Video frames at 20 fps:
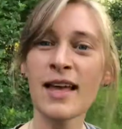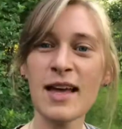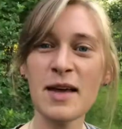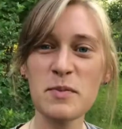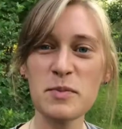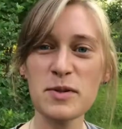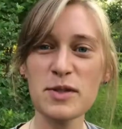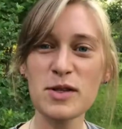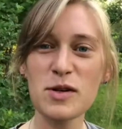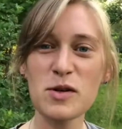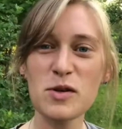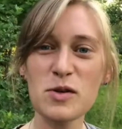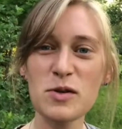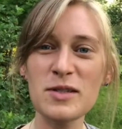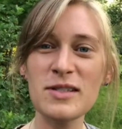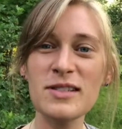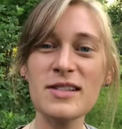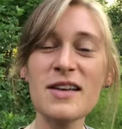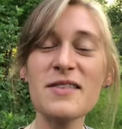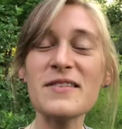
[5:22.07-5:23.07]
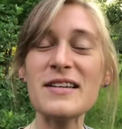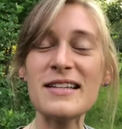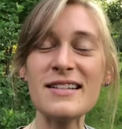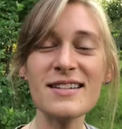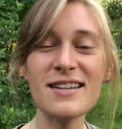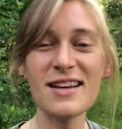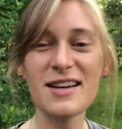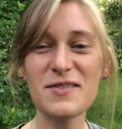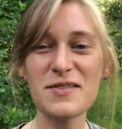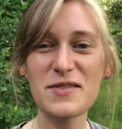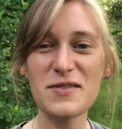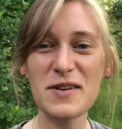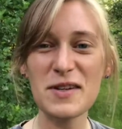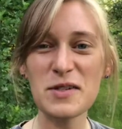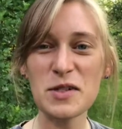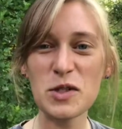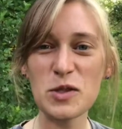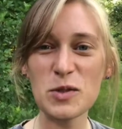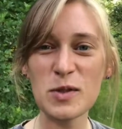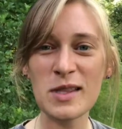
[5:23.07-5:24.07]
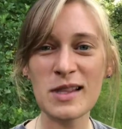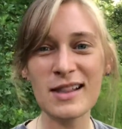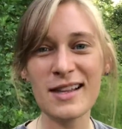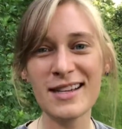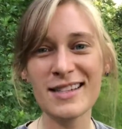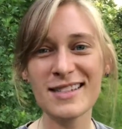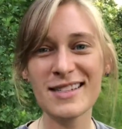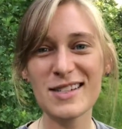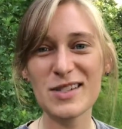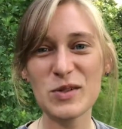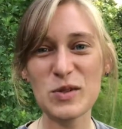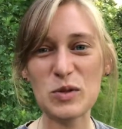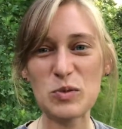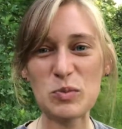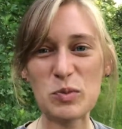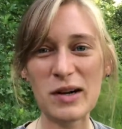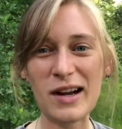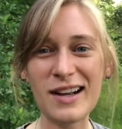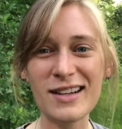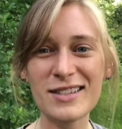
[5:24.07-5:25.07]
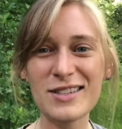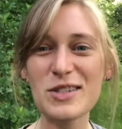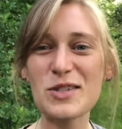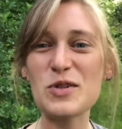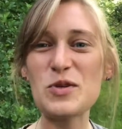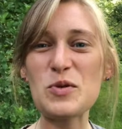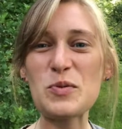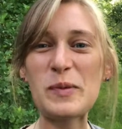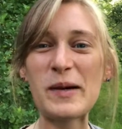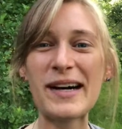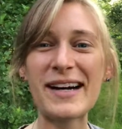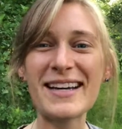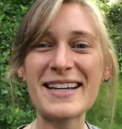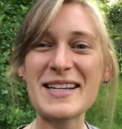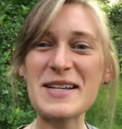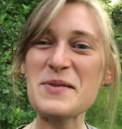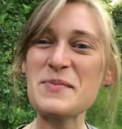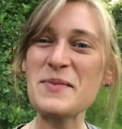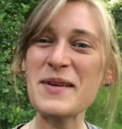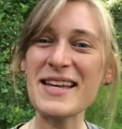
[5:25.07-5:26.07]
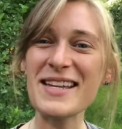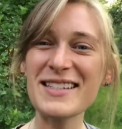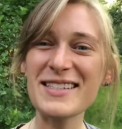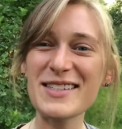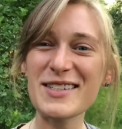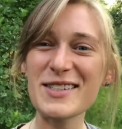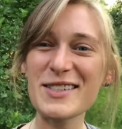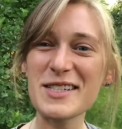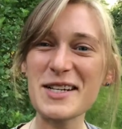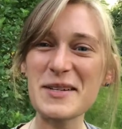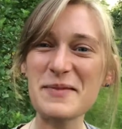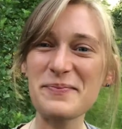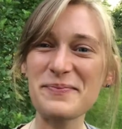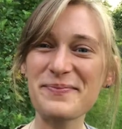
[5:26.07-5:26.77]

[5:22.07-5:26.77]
Episode 7 of Adventures with Alexis was brought to you by Companionship.